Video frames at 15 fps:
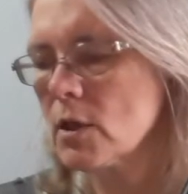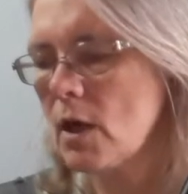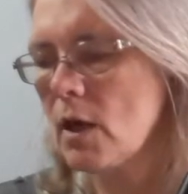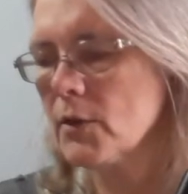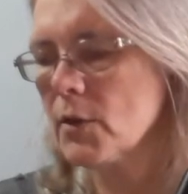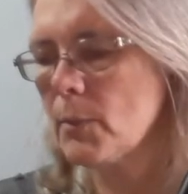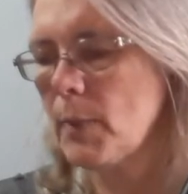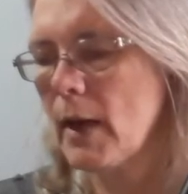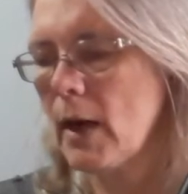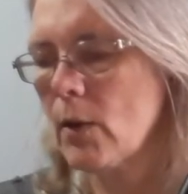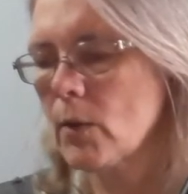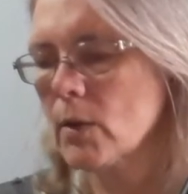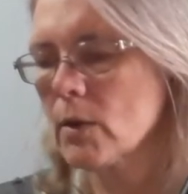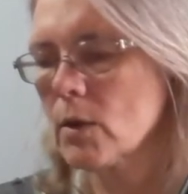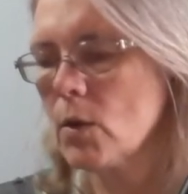called the
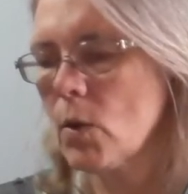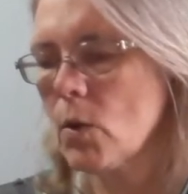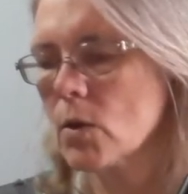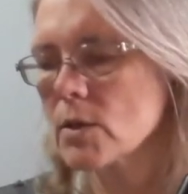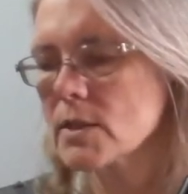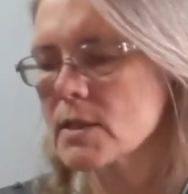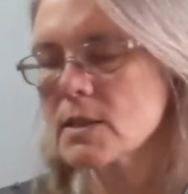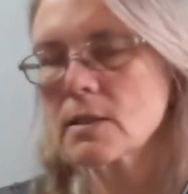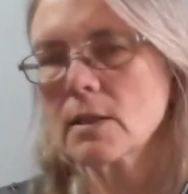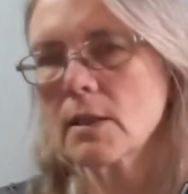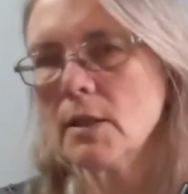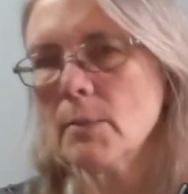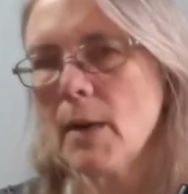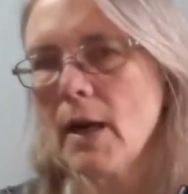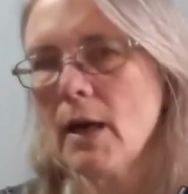Power Core
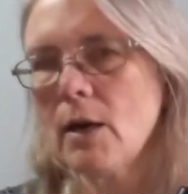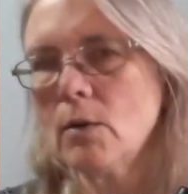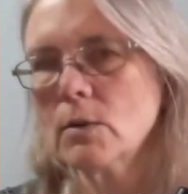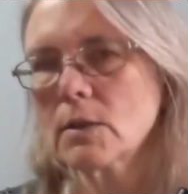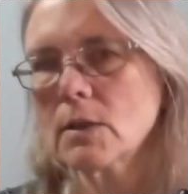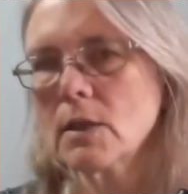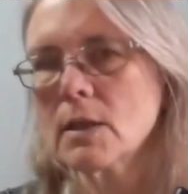Slim out.